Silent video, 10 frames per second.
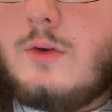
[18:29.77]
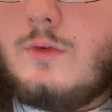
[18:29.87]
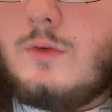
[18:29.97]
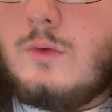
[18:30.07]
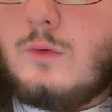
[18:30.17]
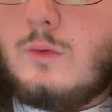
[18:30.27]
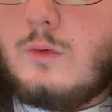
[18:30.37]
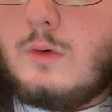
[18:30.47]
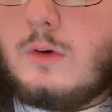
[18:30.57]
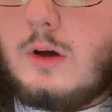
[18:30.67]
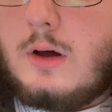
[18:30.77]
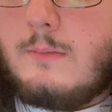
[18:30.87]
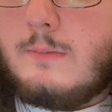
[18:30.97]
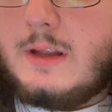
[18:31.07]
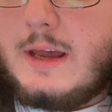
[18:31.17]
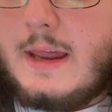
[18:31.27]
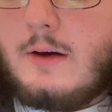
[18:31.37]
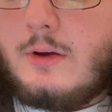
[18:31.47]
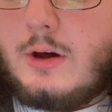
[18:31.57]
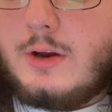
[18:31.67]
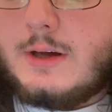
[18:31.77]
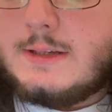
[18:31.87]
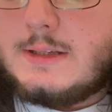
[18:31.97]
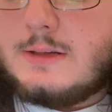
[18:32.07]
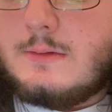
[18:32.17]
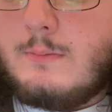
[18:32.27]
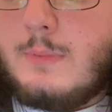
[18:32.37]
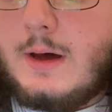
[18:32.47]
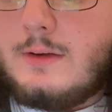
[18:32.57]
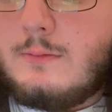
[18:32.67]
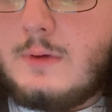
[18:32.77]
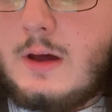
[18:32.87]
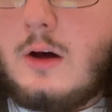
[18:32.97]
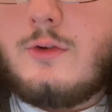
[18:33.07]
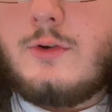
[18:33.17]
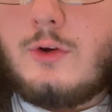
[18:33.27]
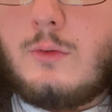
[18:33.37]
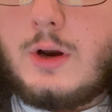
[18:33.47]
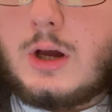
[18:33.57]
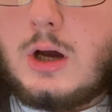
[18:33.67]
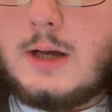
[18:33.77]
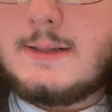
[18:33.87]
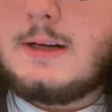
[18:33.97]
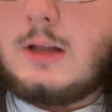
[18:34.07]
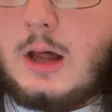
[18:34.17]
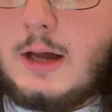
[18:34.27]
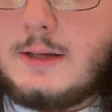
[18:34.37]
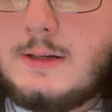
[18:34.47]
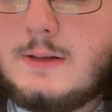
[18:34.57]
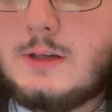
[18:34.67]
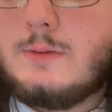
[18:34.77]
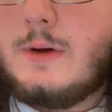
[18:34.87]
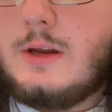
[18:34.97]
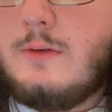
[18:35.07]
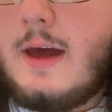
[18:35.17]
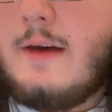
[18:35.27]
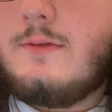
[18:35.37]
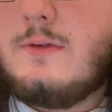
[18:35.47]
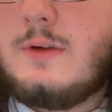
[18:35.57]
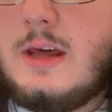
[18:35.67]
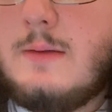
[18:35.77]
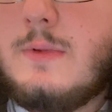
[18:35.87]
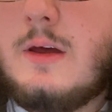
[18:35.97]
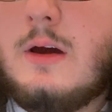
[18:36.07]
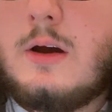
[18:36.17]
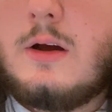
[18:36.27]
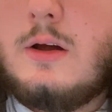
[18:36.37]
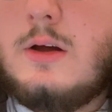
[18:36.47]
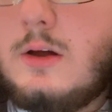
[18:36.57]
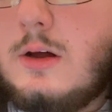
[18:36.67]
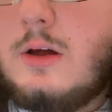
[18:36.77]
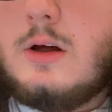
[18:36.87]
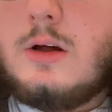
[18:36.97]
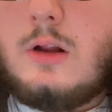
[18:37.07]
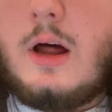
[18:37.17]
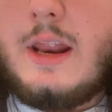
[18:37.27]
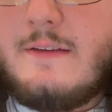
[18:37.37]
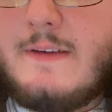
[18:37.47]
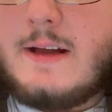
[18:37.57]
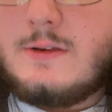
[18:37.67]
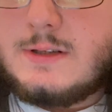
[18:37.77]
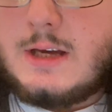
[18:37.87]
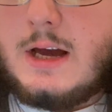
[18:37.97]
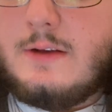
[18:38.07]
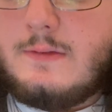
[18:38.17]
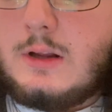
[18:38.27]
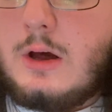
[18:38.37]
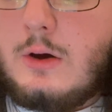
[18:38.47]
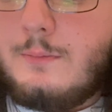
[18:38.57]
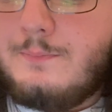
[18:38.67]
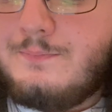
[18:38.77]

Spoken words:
to bleed out on us, but we also don't want to cause a clot, so we do have to keep their clotting factors kind of low.